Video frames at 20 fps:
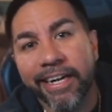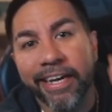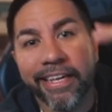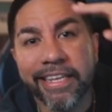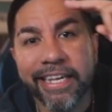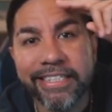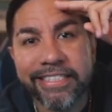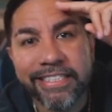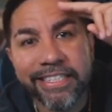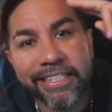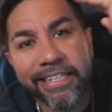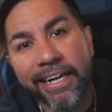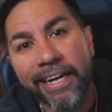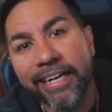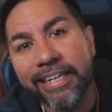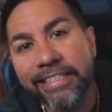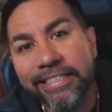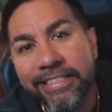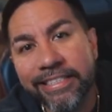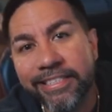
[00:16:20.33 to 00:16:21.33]
That's it,
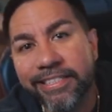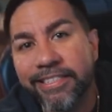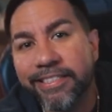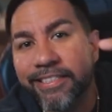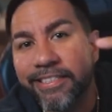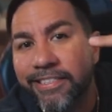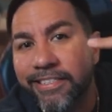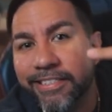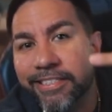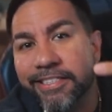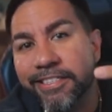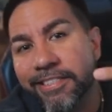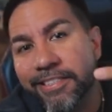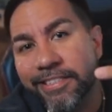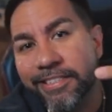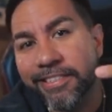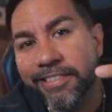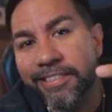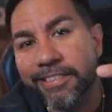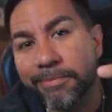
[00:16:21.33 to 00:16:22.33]
guys.
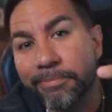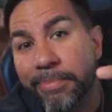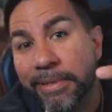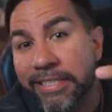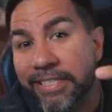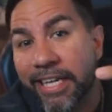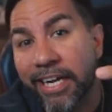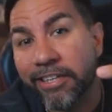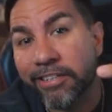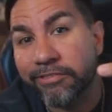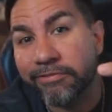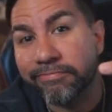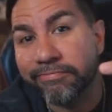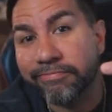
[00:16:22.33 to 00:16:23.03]
Peace out.